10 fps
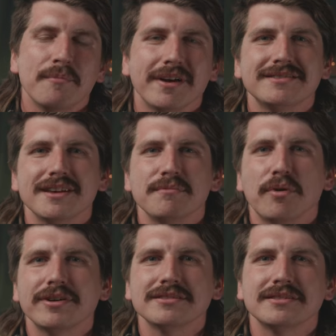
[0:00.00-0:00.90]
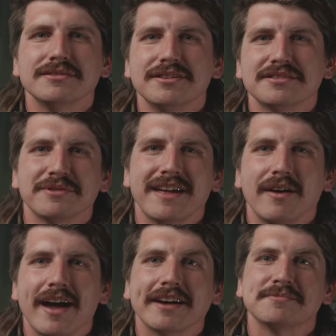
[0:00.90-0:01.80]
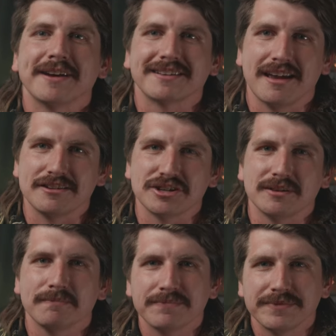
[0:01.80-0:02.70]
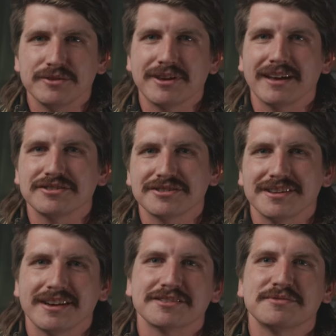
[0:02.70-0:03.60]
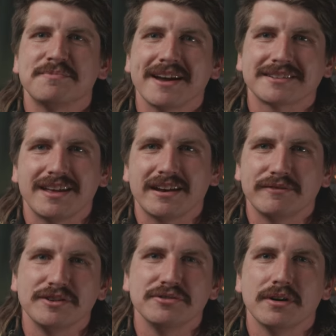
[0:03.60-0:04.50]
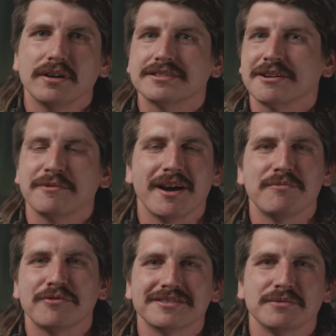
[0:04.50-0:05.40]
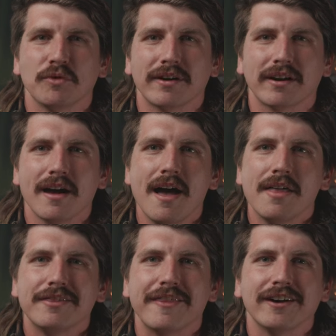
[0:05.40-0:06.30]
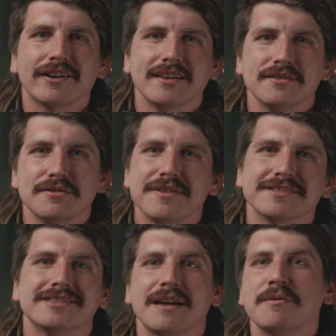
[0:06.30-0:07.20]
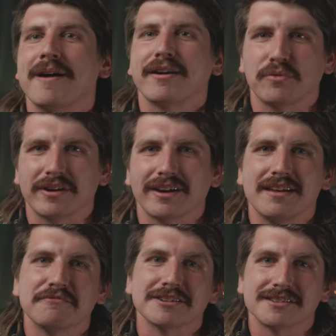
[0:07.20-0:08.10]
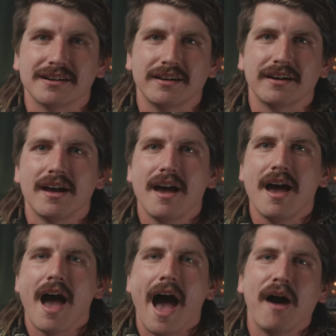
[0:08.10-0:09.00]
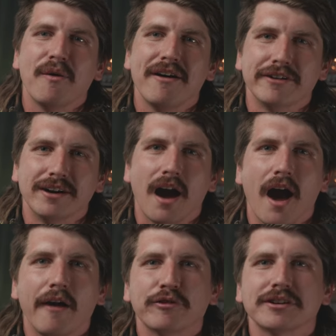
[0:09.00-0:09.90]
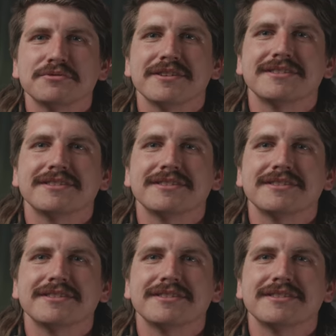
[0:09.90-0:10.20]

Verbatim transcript: but it's important to do this without expectation. You can't just expect that if you hook someone up with some work, that they'll get you the same amount of work in return. However, I've worked with